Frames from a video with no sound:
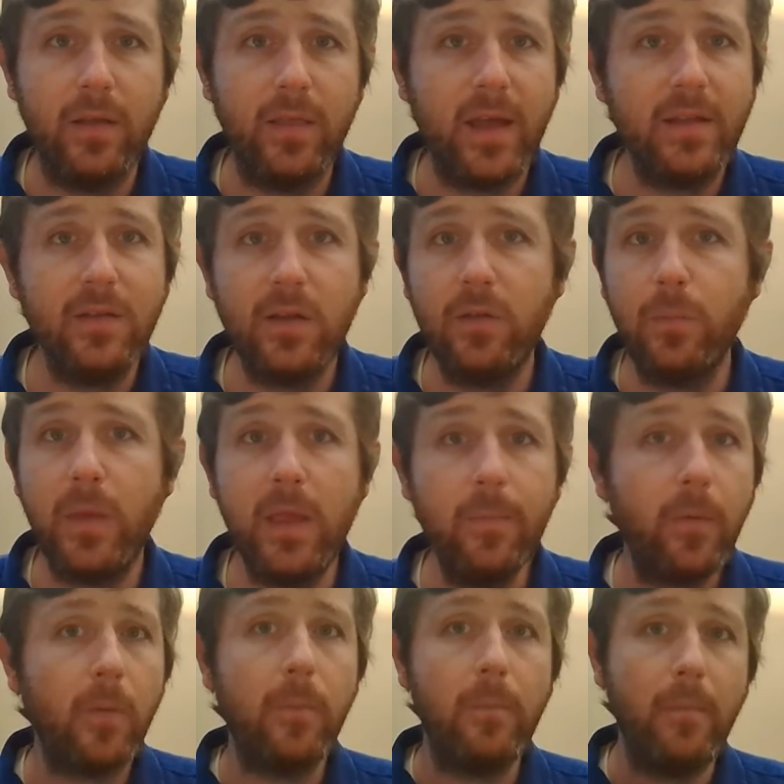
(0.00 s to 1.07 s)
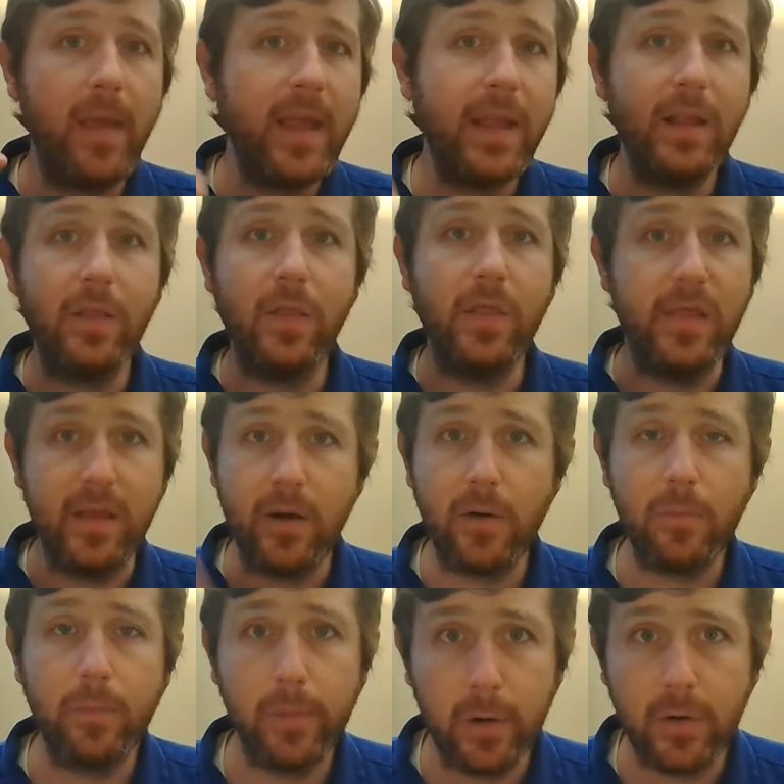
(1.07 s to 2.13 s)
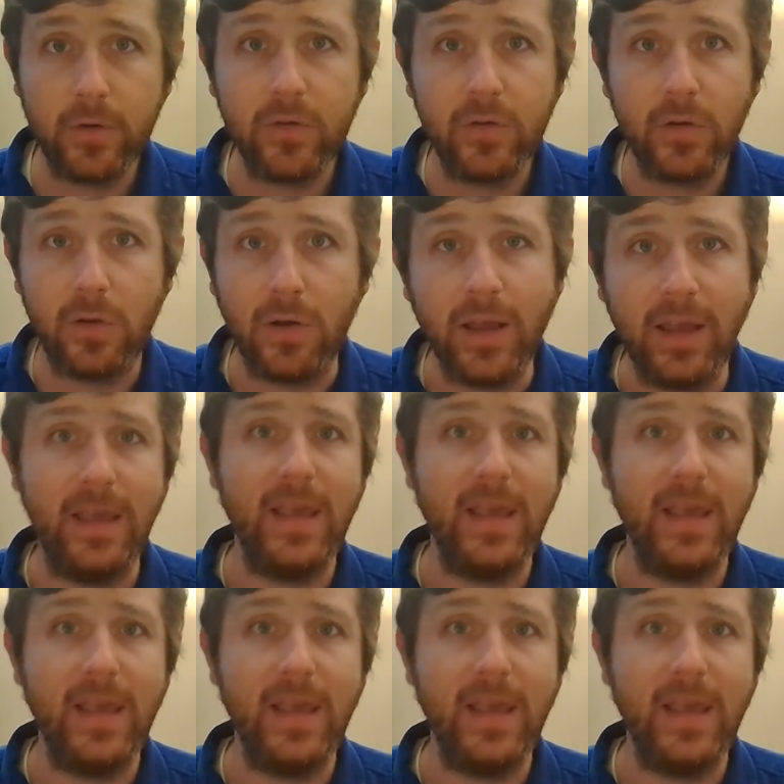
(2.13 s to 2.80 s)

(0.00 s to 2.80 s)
That's just people making their personal